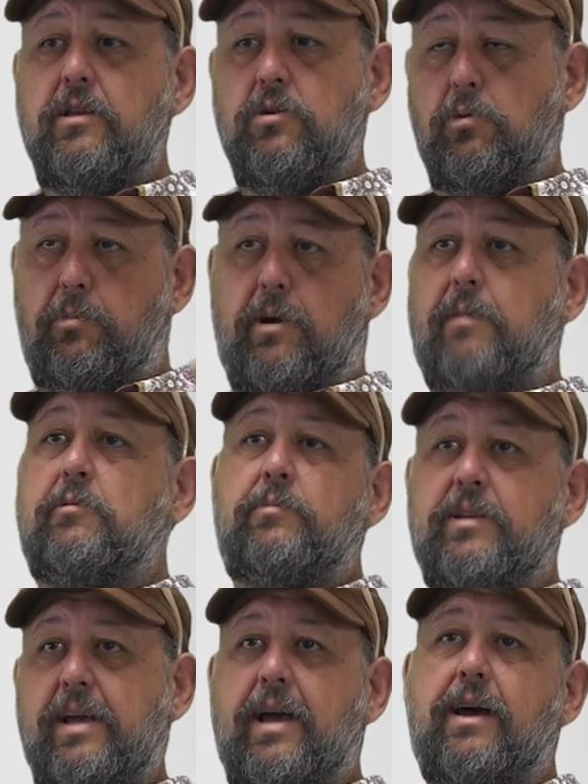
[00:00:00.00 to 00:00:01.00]
you will
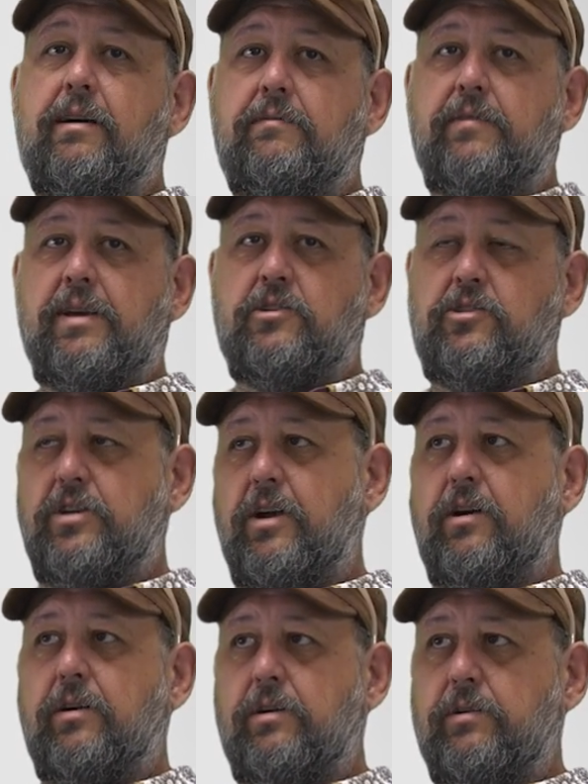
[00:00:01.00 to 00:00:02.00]
probably have a
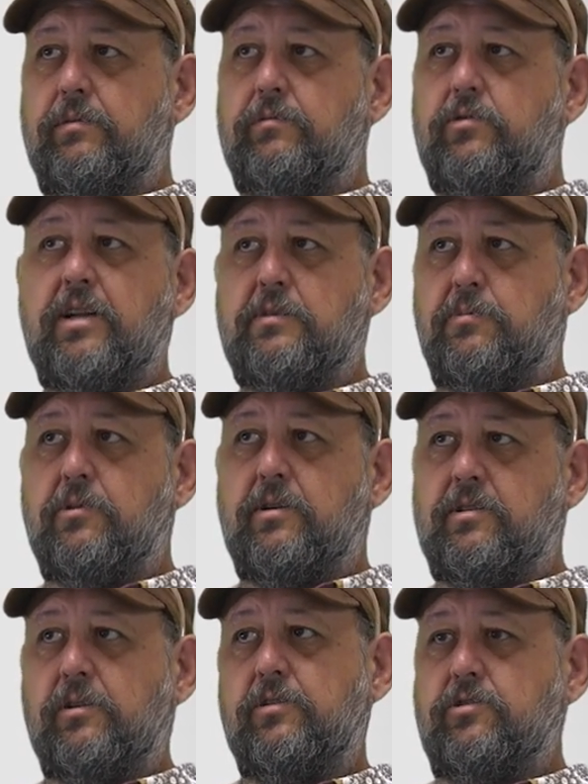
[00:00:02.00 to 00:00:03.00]
shared
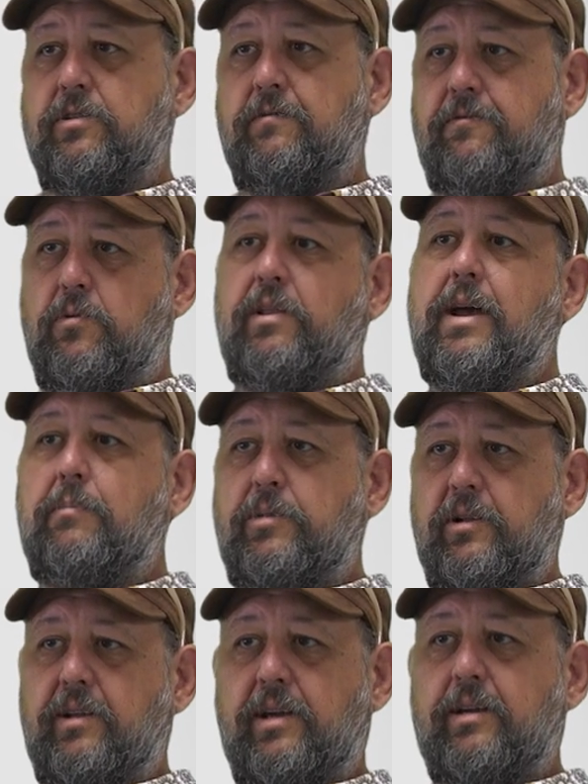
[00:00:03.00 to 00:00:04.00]
transport solution for that
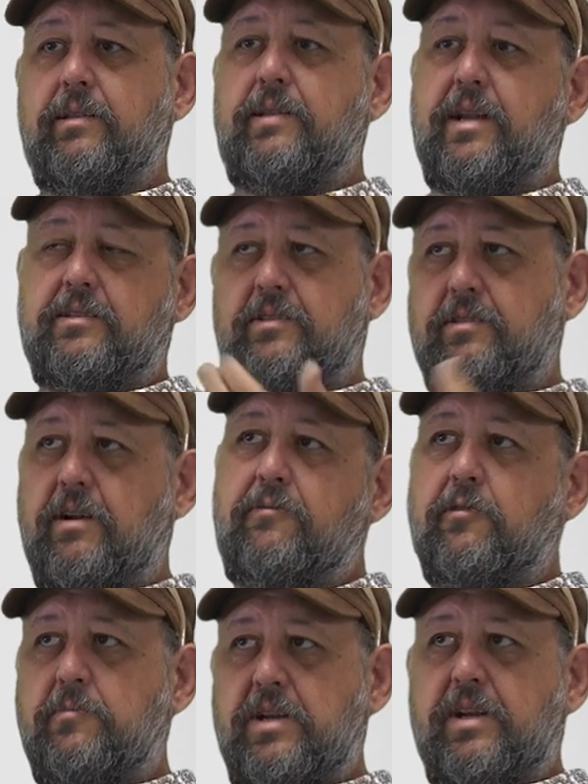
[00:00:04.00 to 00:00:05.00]
building that is a
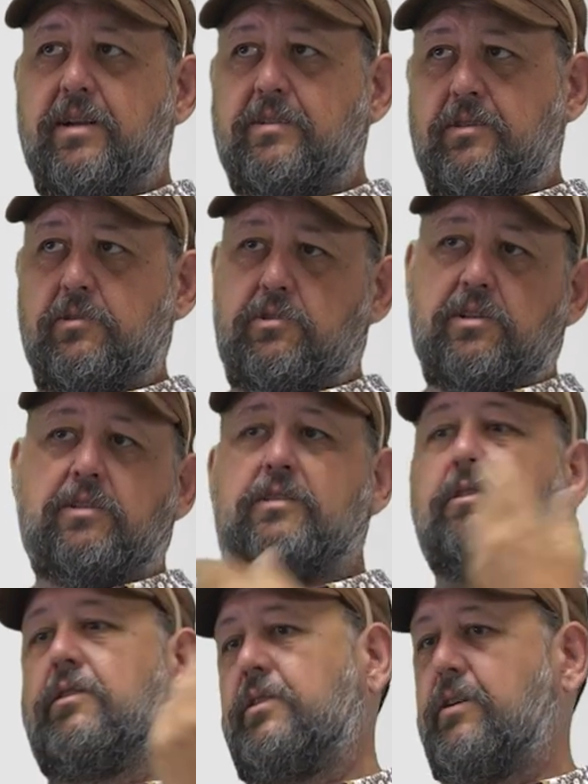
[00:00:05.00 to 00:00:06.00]
software mediated solution,
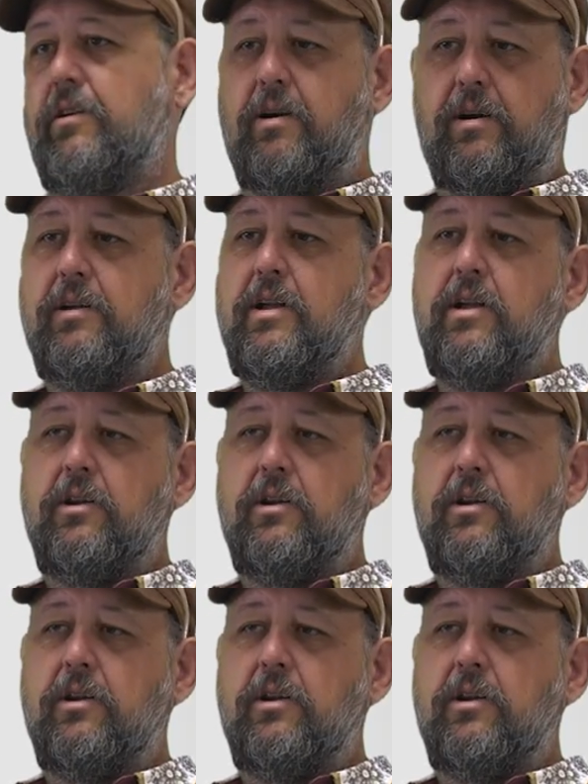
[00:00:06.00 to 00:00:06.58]
so that there are